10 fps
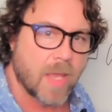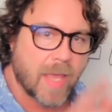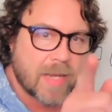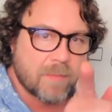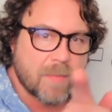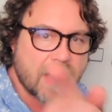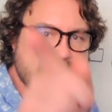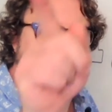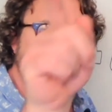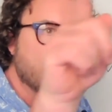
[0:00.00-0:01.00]
And it
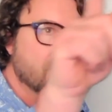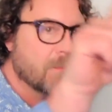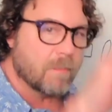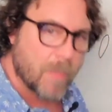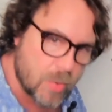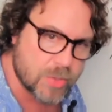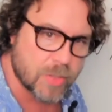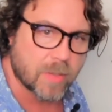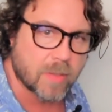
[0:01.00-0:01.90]
makes that motion,